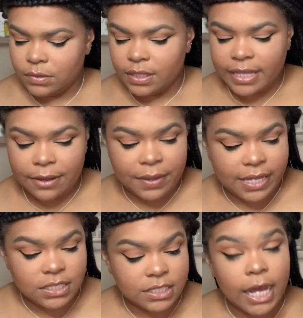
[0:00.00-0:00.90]
That way
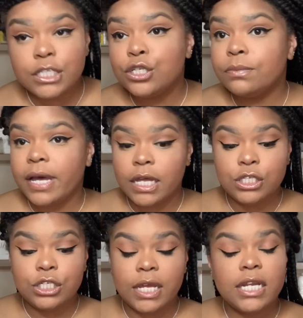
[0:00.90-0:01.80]
it's not too
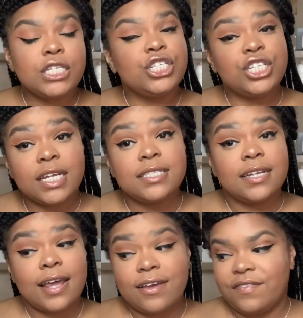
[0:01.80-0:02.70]
much and it's just
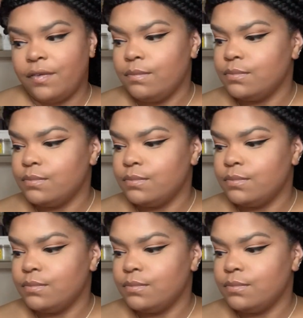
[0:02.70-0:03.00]
enough.